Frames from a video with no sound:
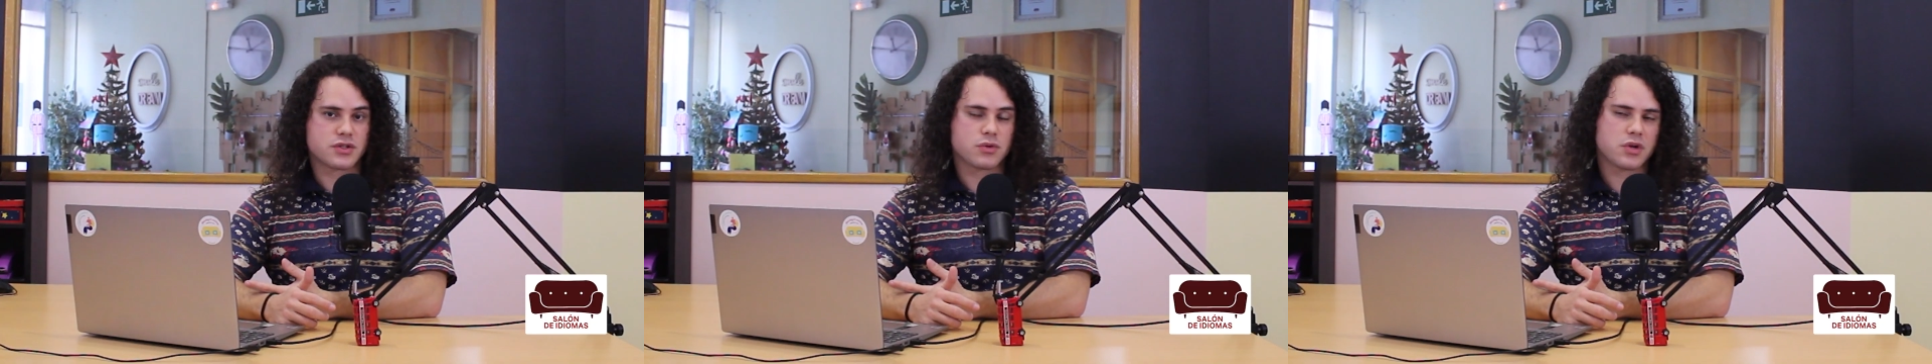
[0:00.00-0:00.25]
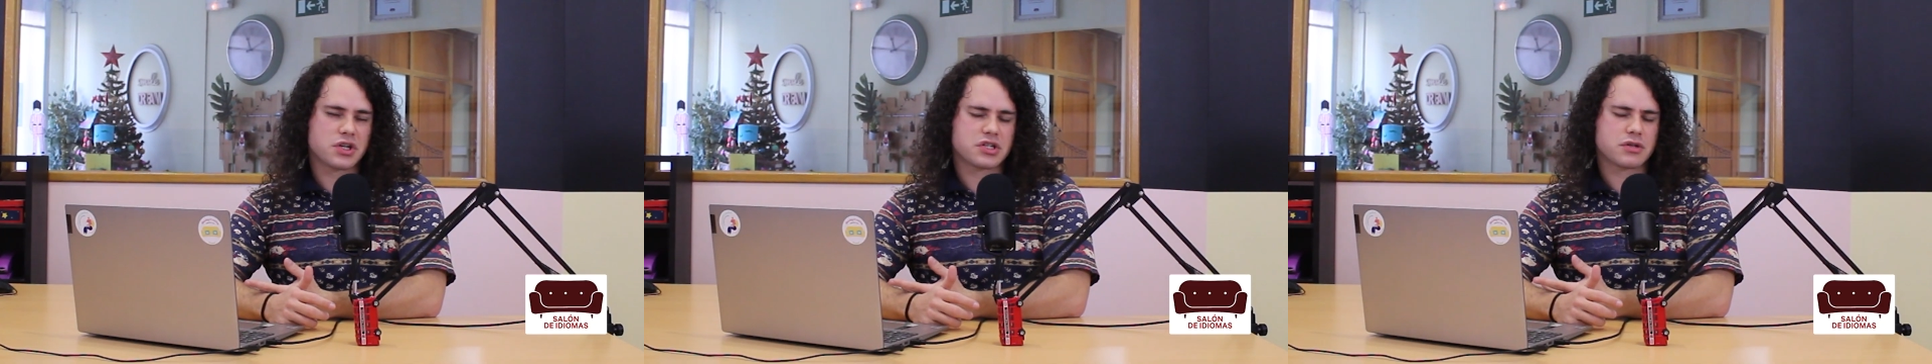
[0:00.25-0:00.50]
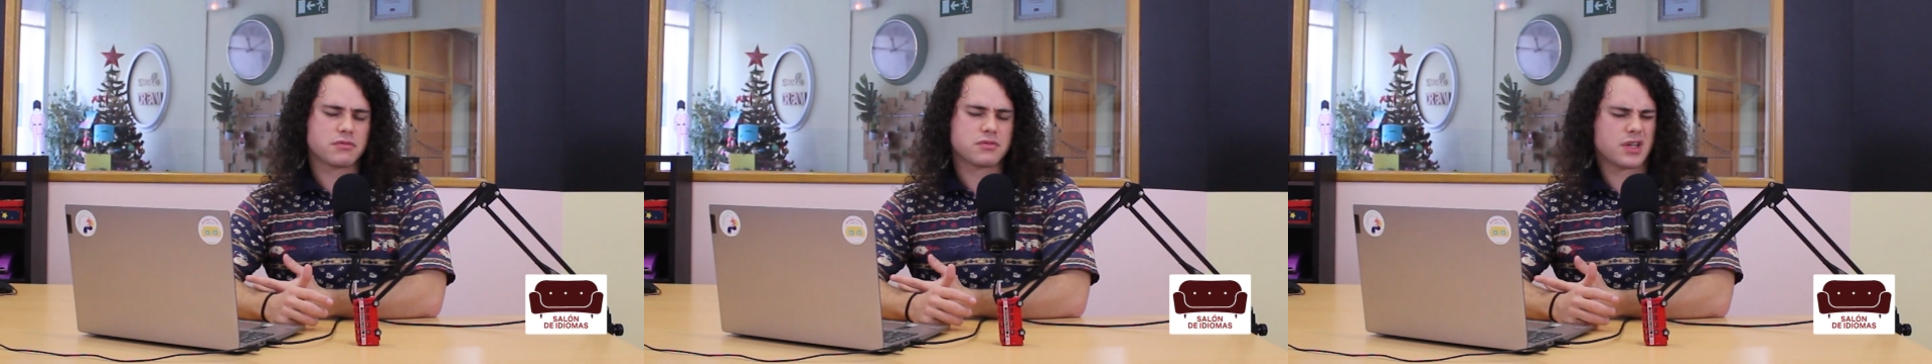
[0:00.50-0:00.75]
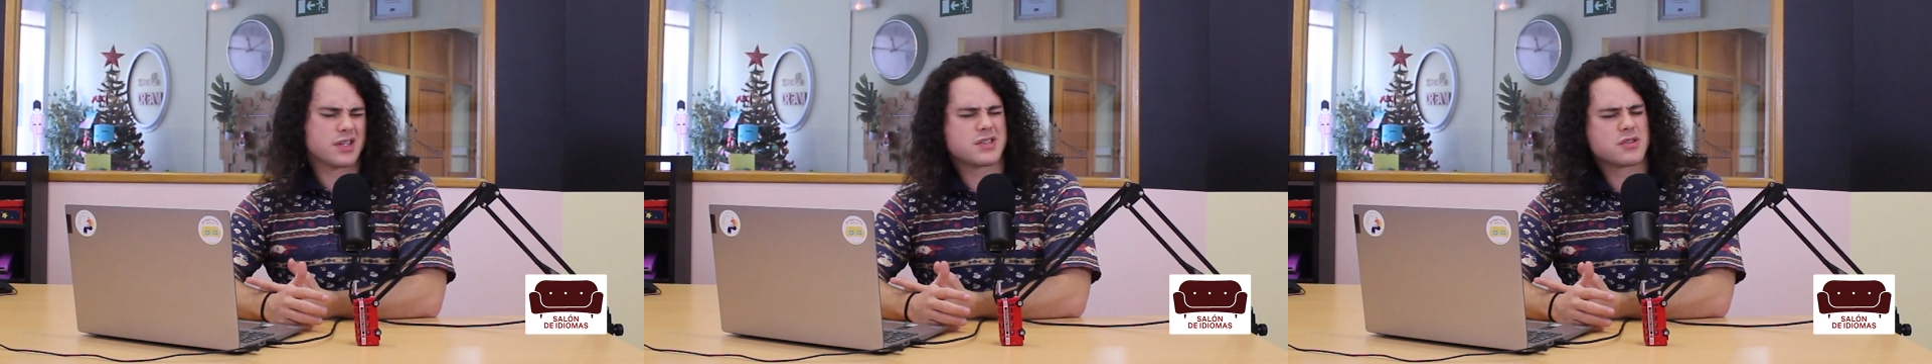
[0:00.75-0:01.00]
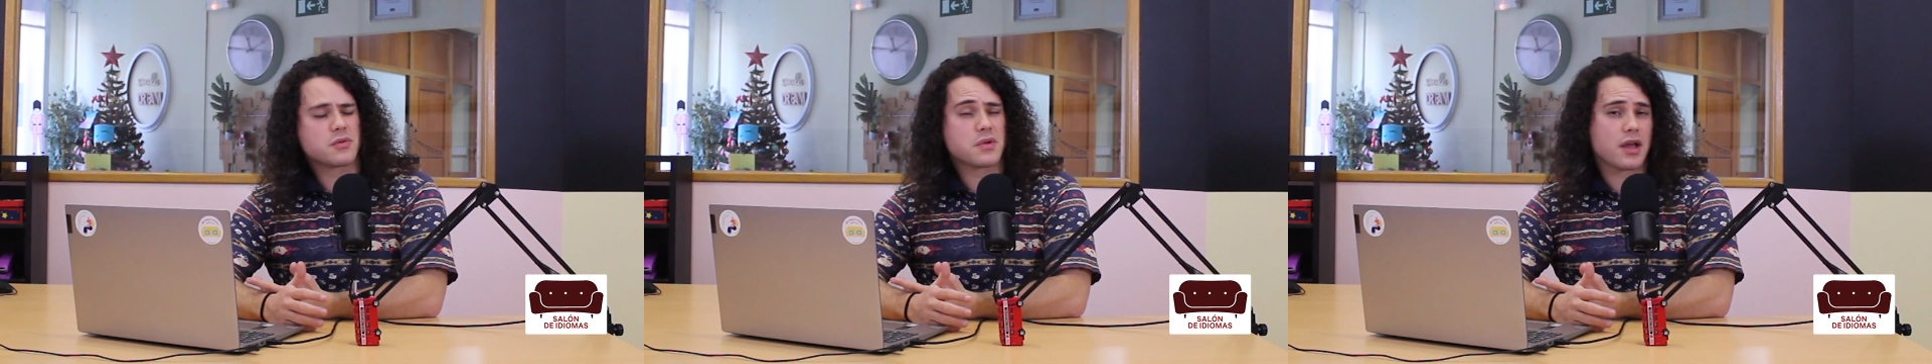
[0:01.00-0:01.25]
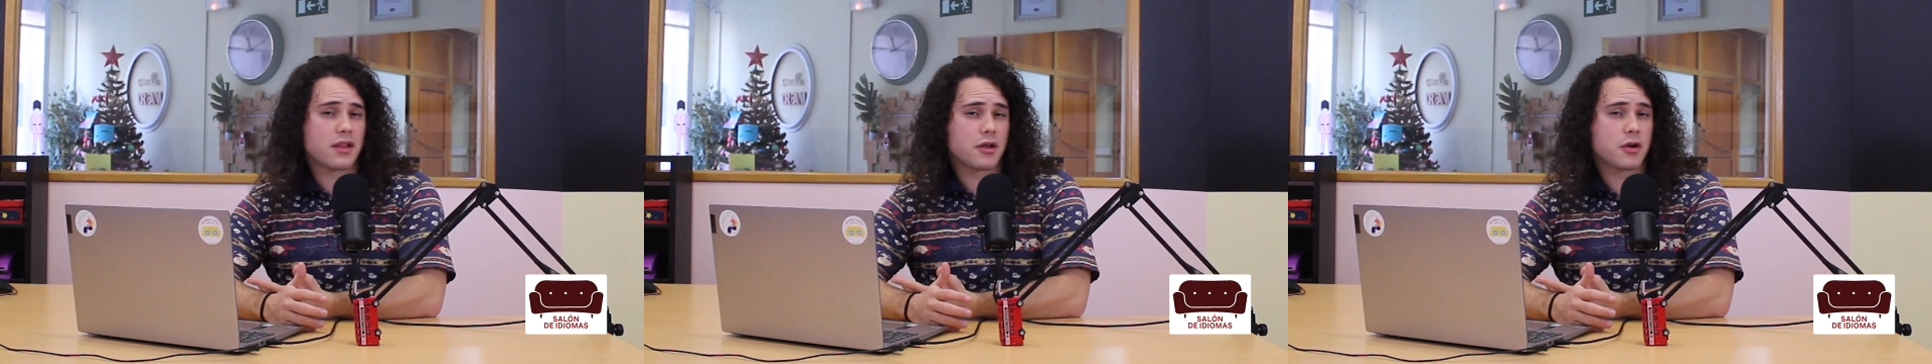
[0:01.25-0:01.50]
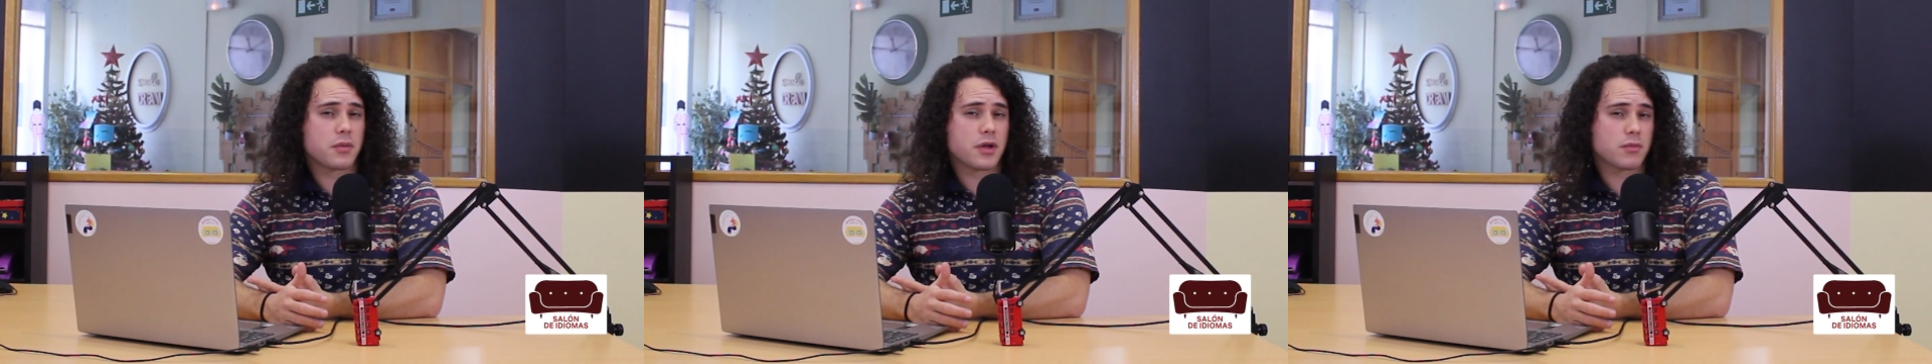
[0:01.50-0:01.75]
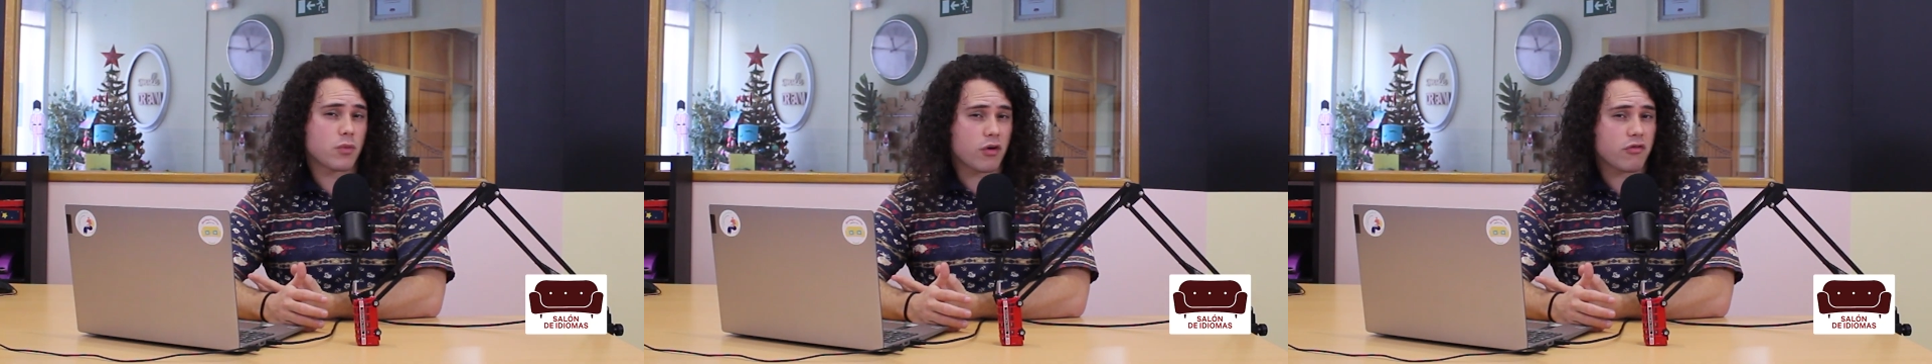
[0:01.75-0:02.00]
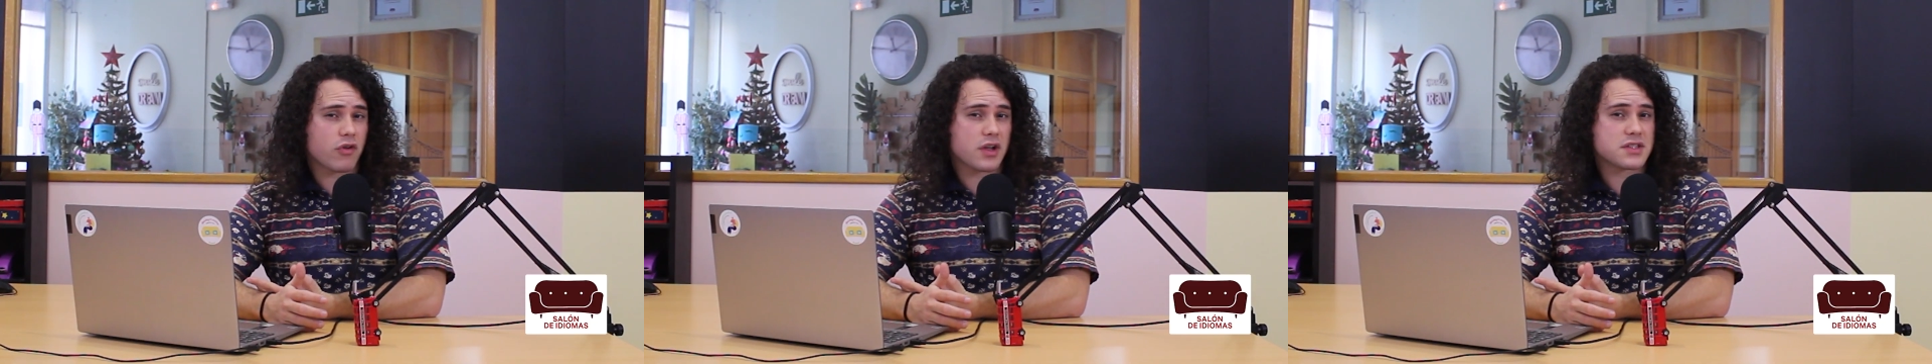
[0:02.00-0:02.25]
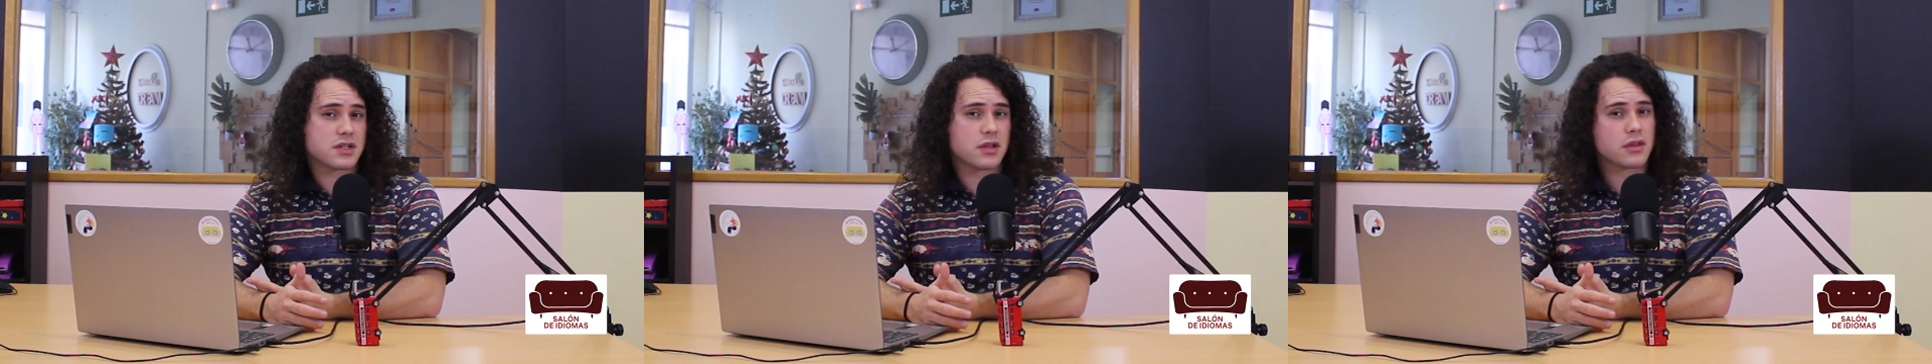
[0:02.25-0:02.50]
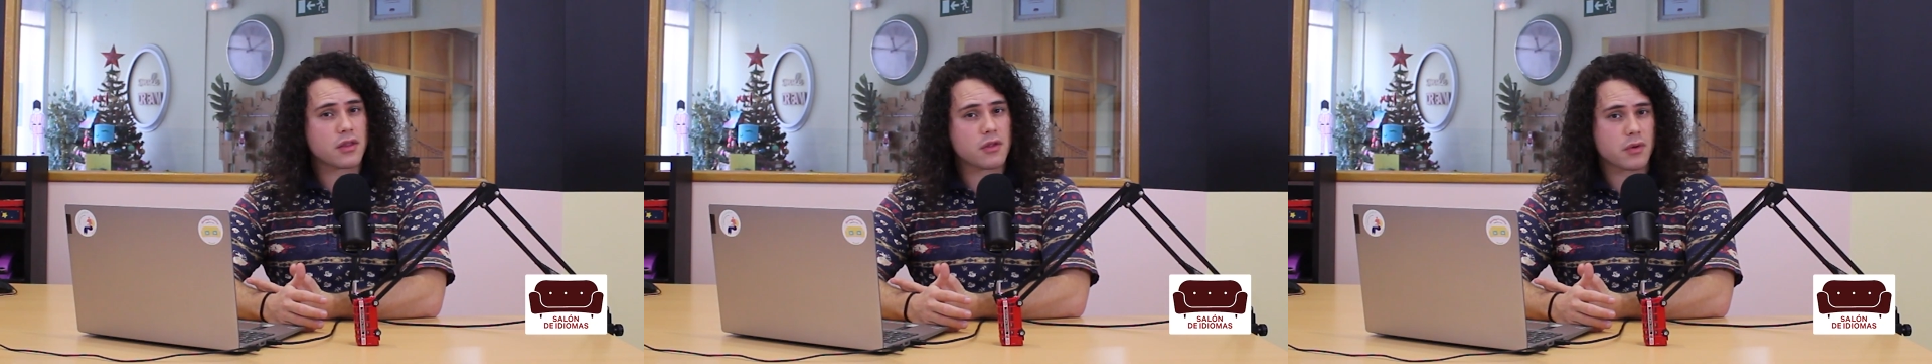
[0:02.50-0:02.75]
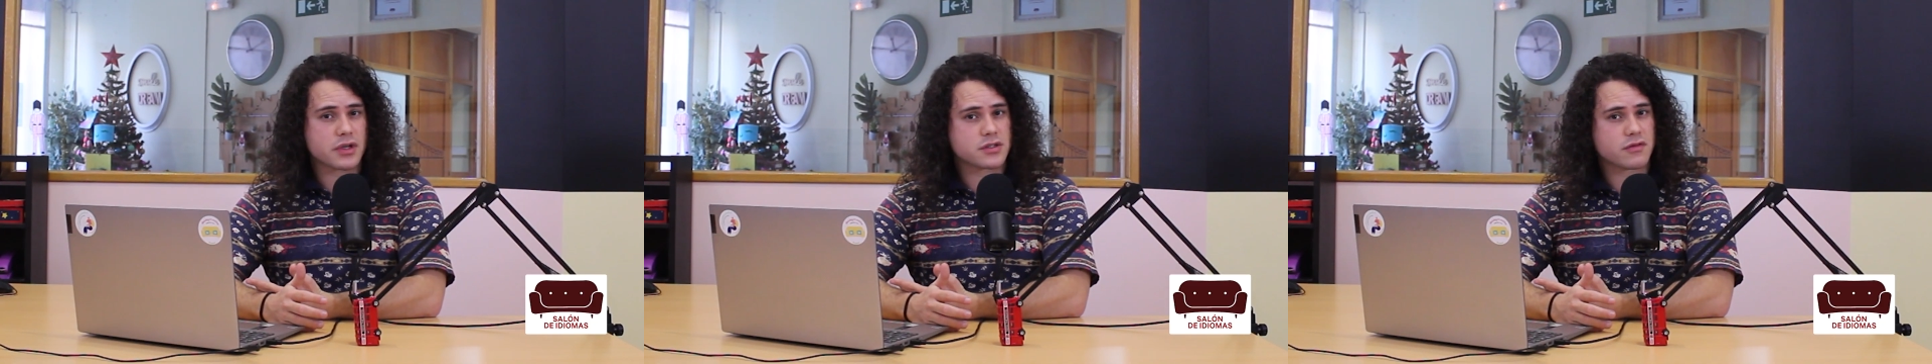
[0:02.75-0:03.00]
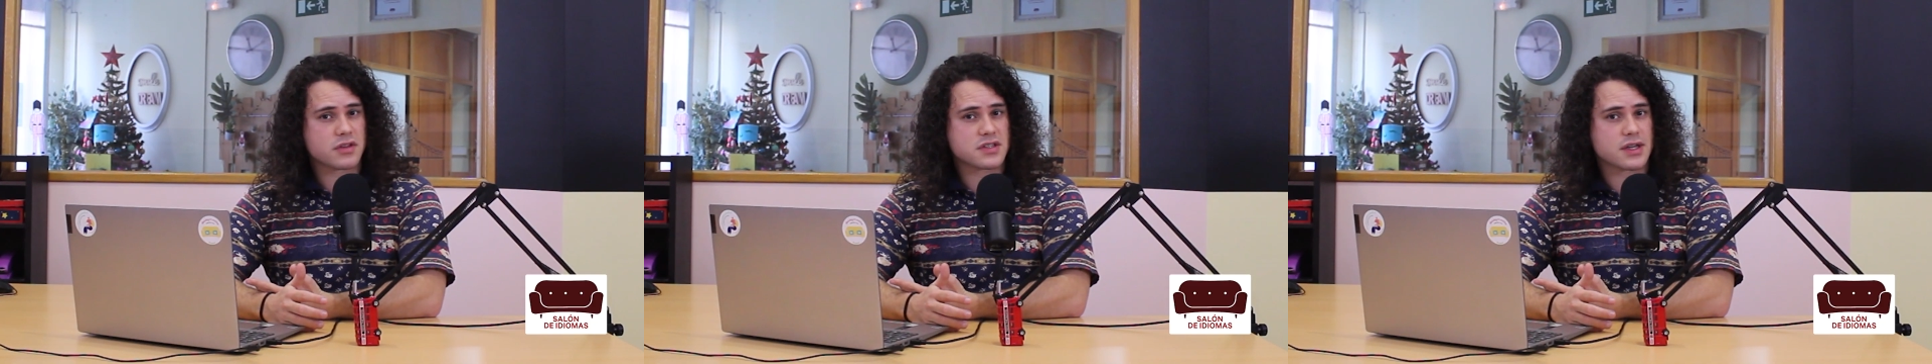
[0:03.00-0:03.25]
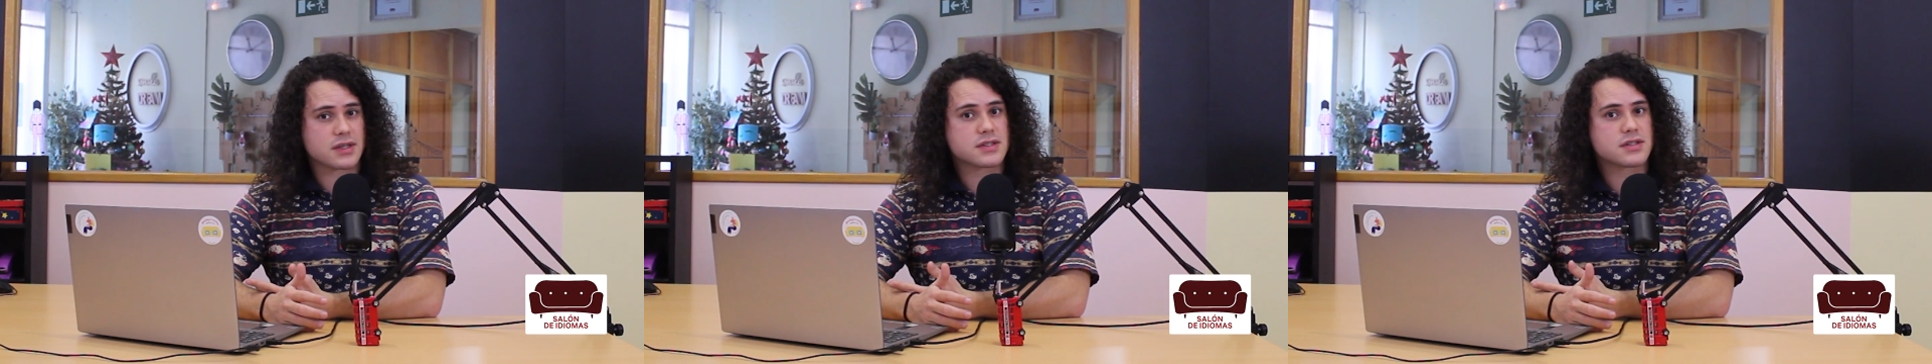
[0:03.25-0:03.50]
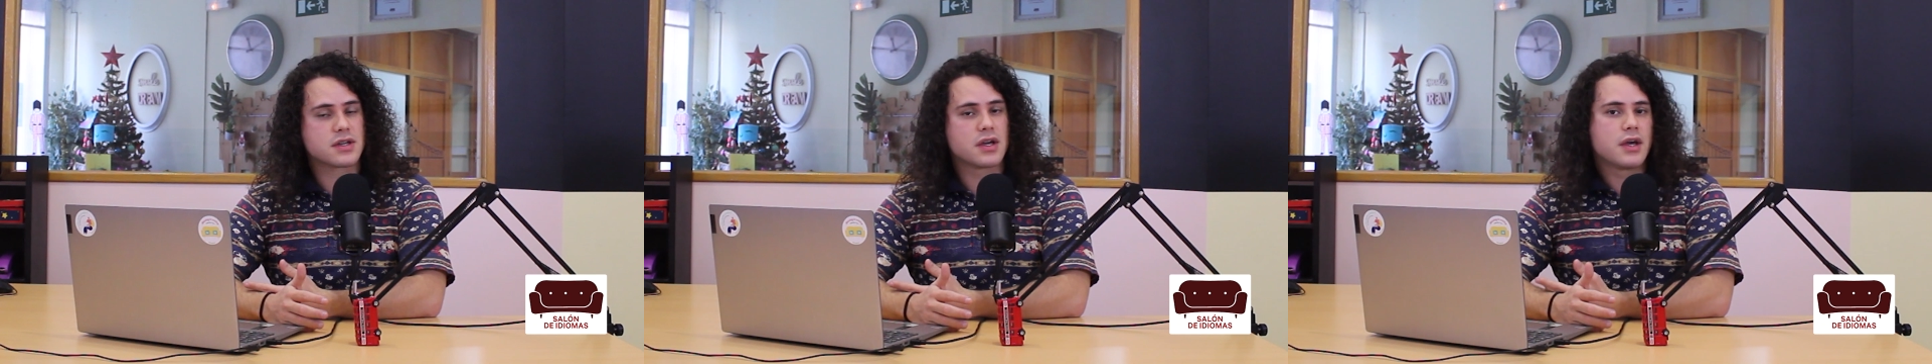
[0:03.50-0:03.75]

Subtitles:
which tends to be a little bit more frightening than the rest of the test,